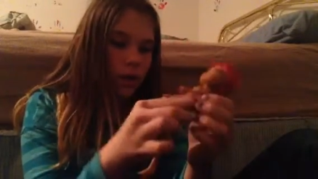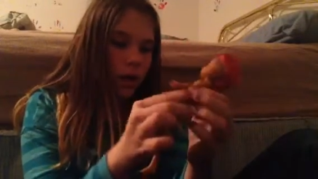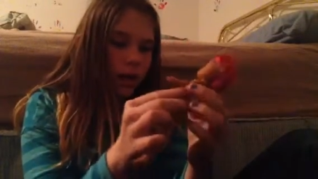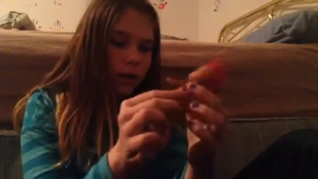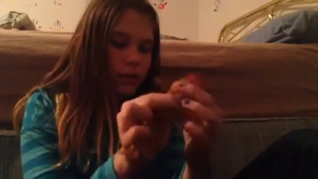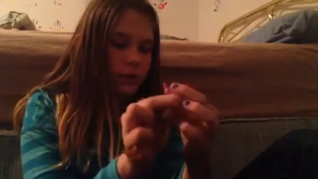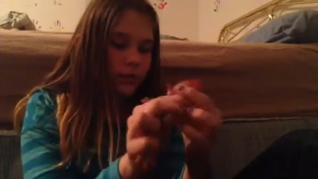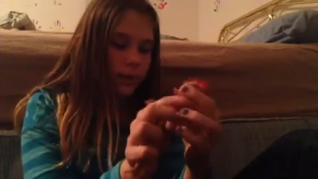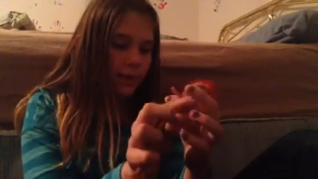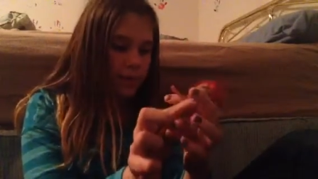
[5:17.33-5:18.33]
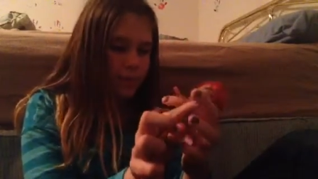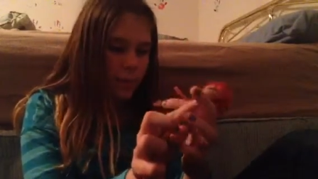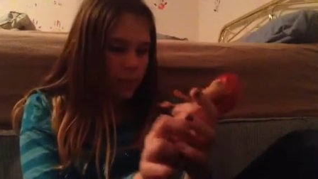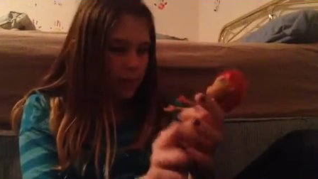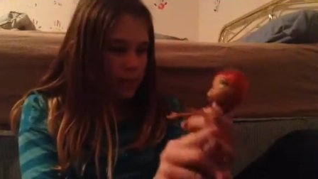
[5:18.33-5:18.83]
I don't know. She's made by
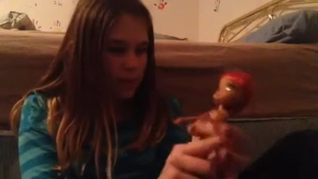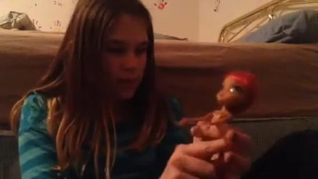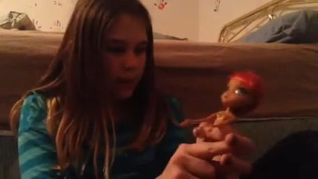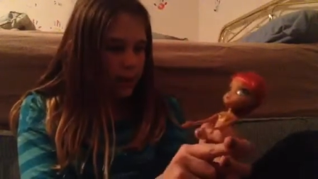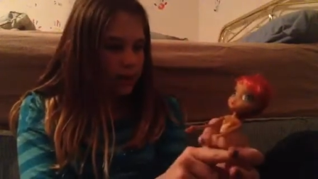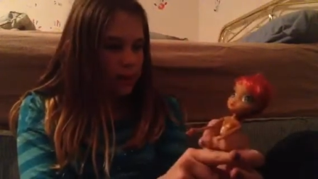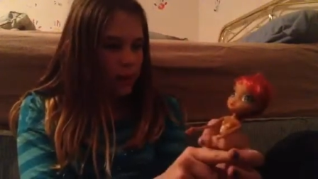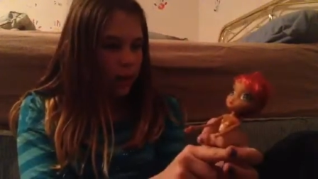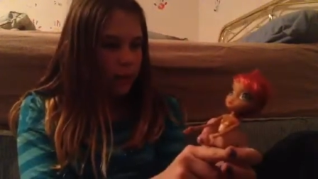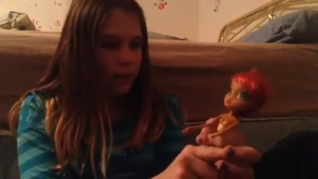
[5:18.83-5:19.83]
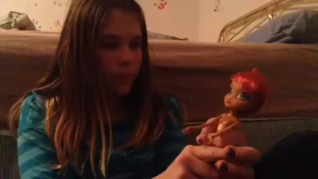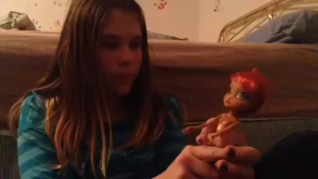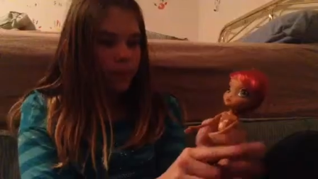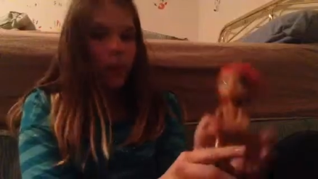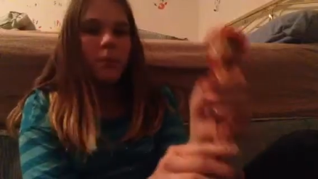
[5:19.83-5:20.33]
Spin Master, guys. Um,
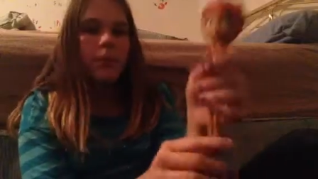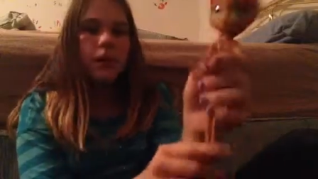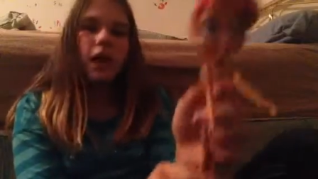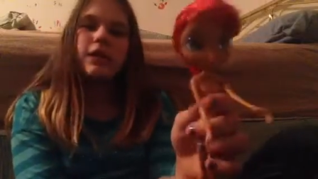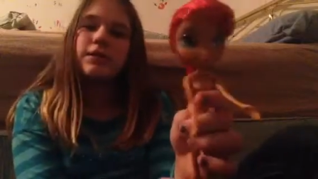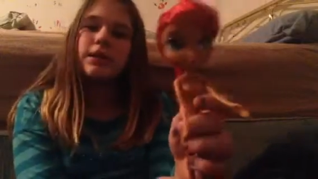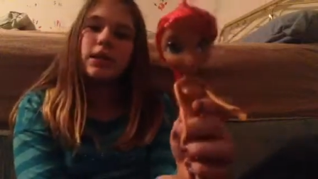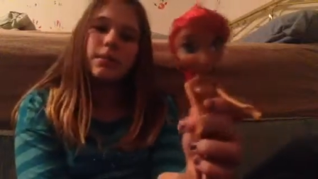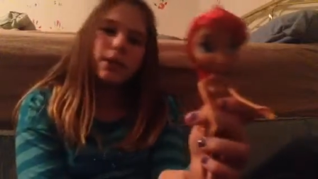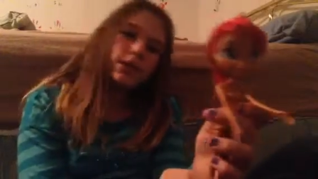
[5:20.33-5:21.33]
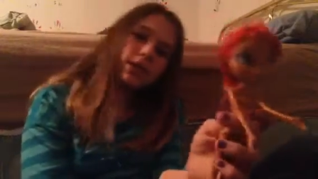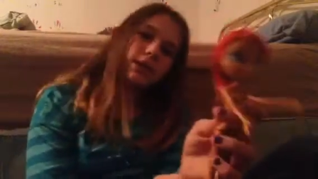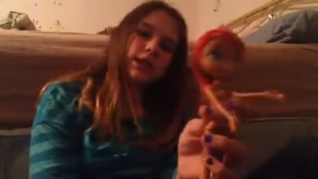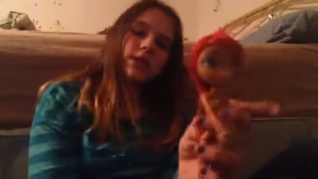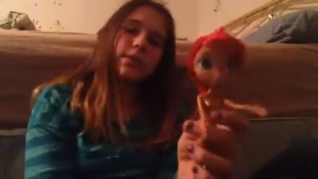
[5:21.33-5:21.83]
but yeah, she was the commercial
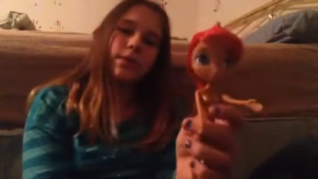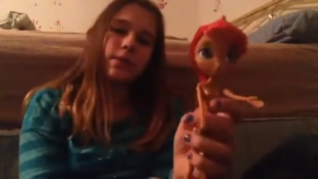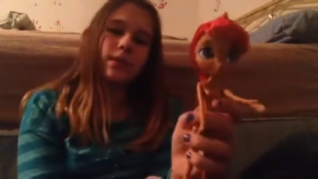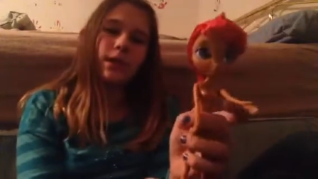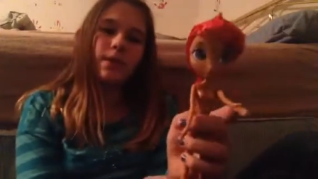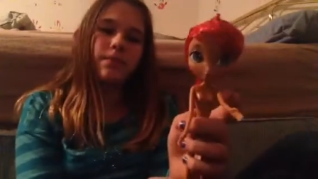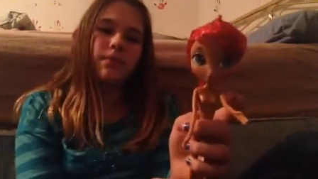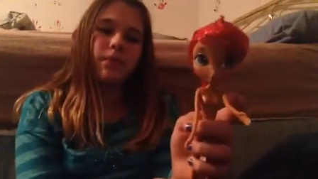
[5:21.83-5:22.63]
edition prototype,